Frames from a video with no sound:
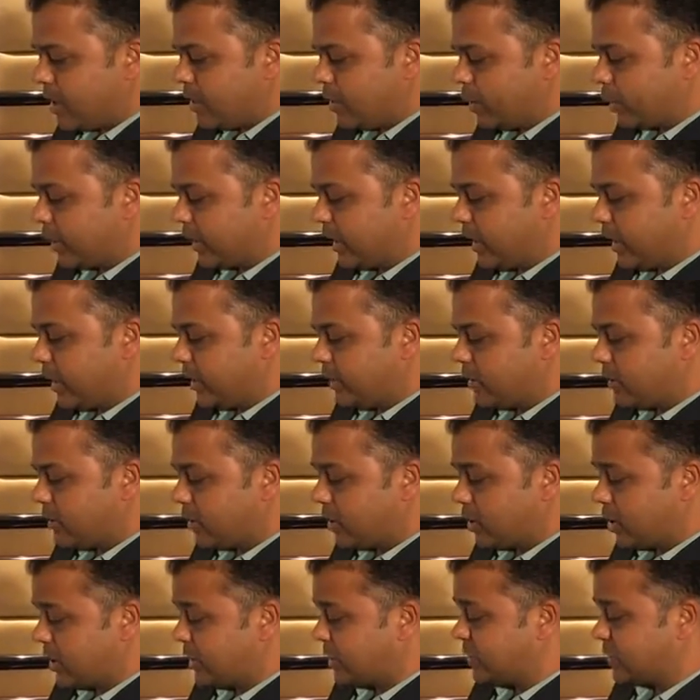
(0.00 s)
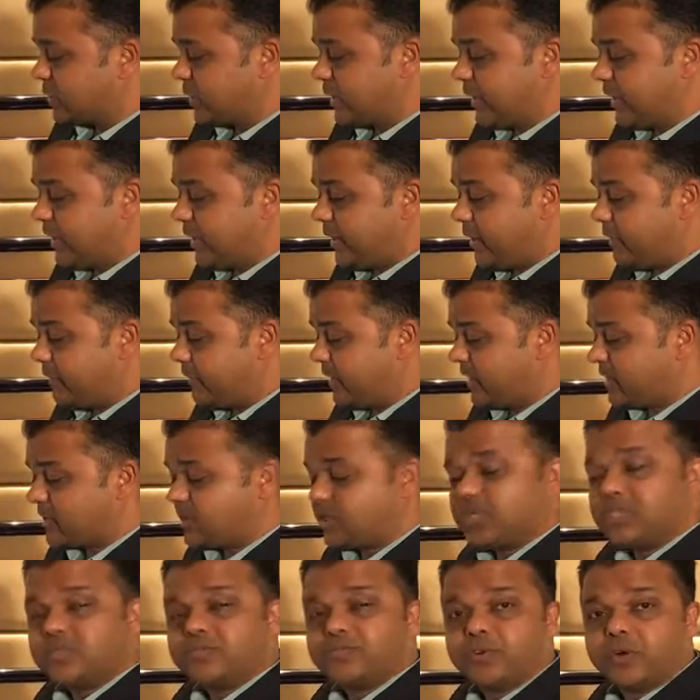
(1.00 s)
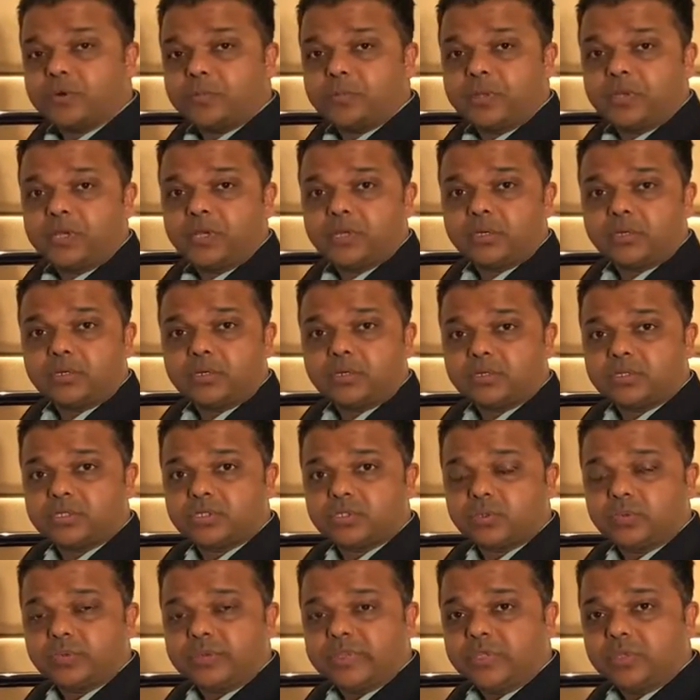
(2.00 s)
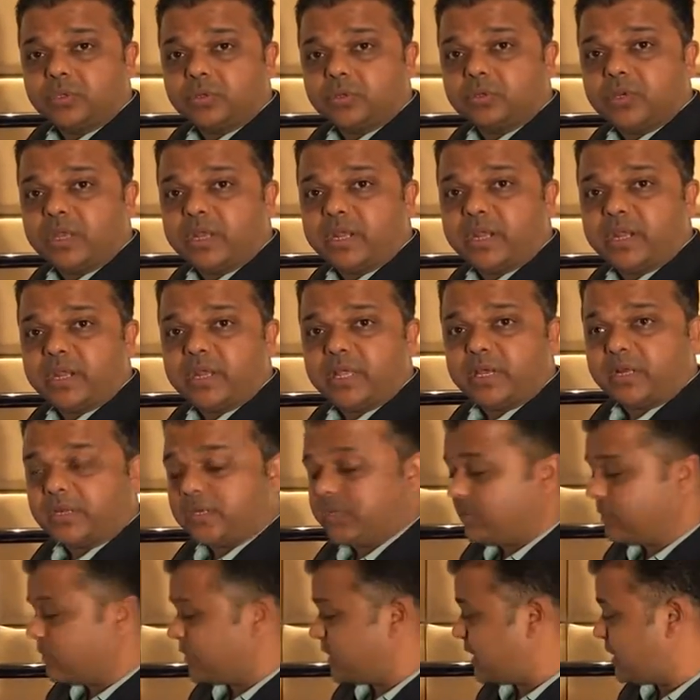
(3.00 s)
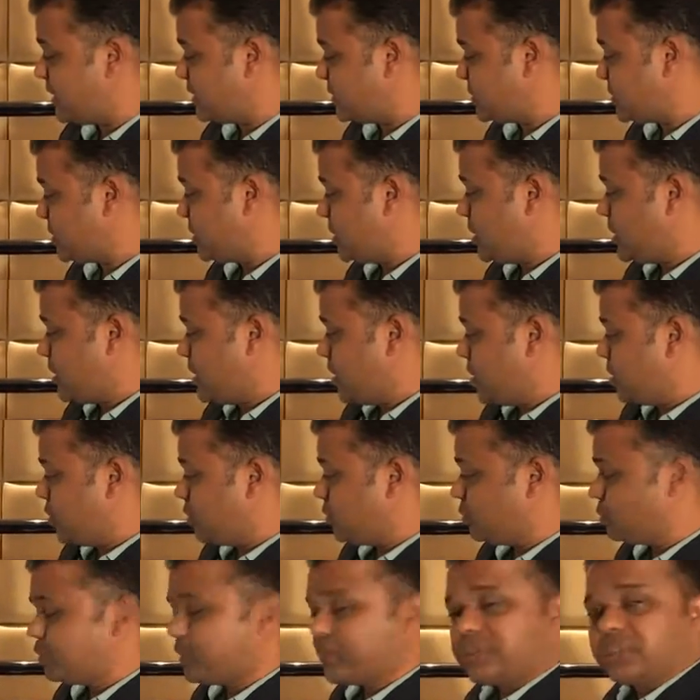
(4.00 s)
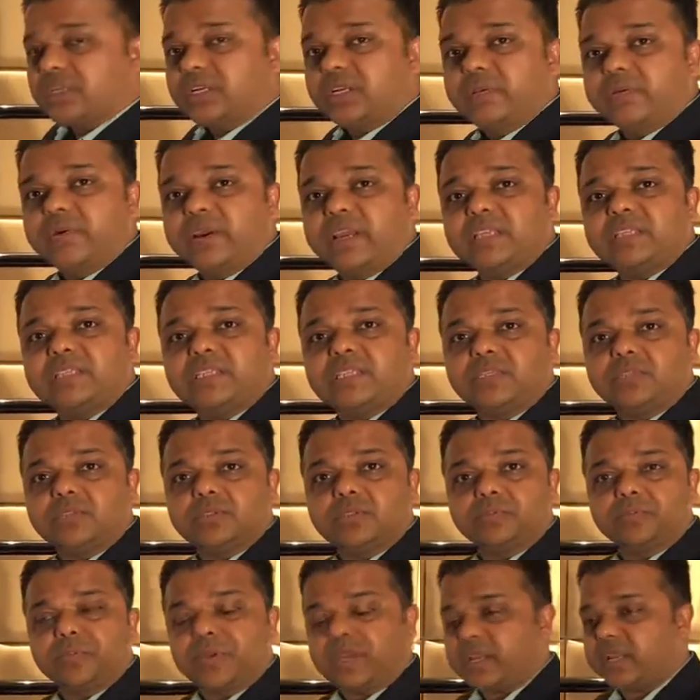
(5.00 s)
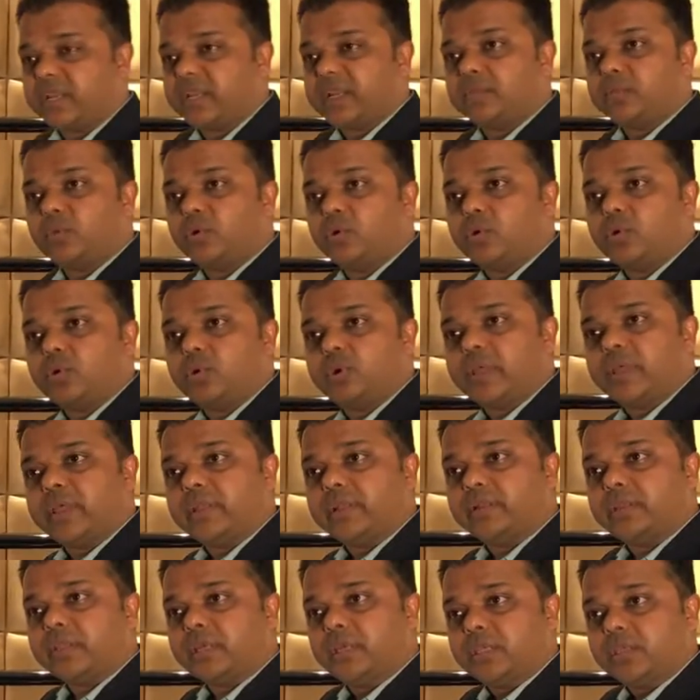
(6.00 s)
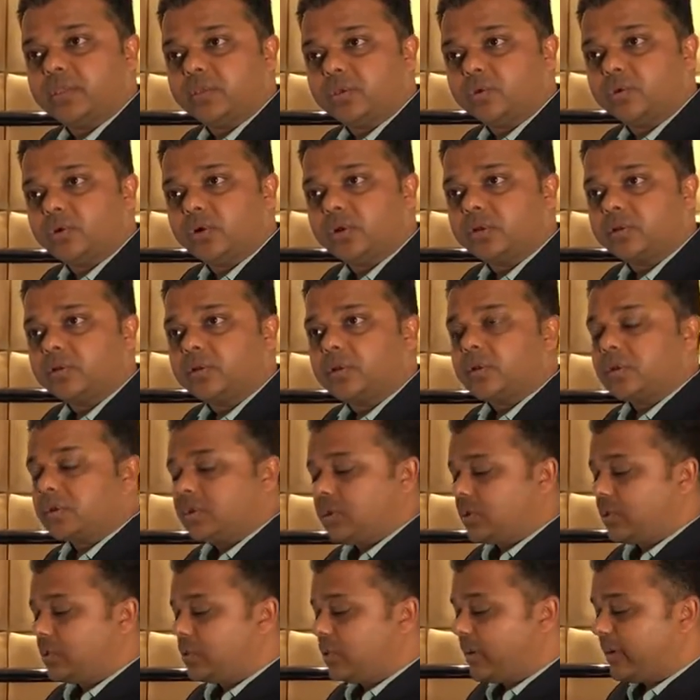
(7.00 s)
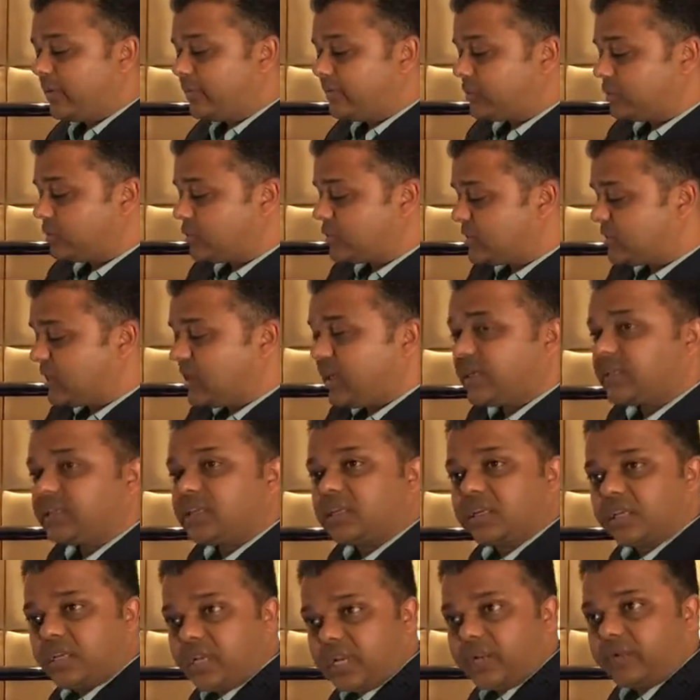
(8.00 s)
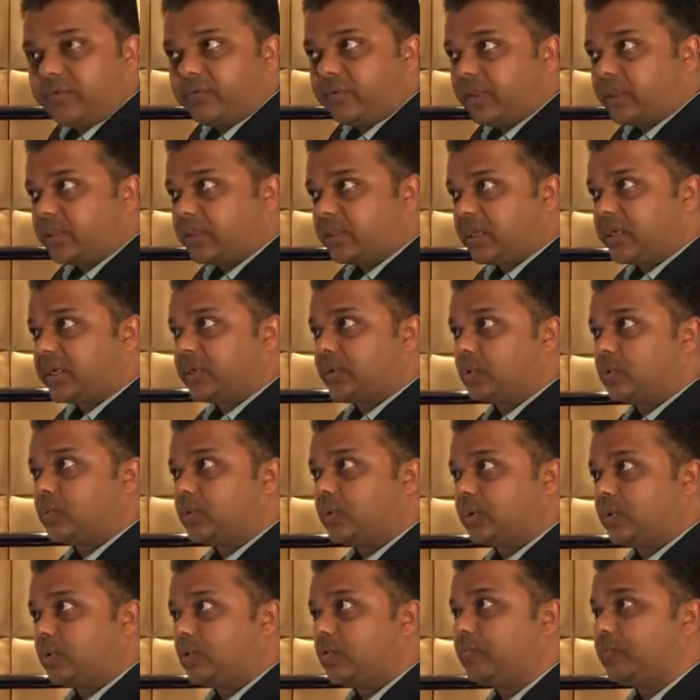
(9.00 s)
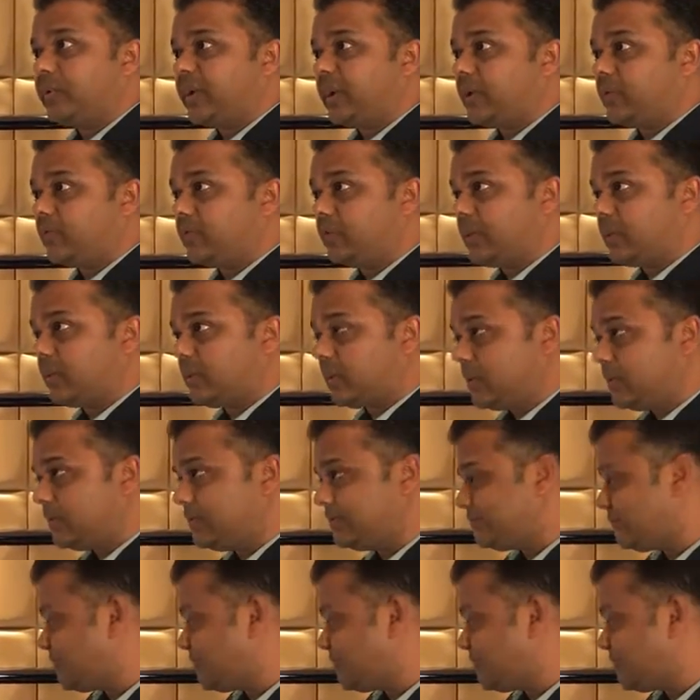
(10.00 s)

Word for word: You can also add devices from here. So when you add a device, you put the device into the pairing mode, and then you you have to select the gateway that you want to pair with.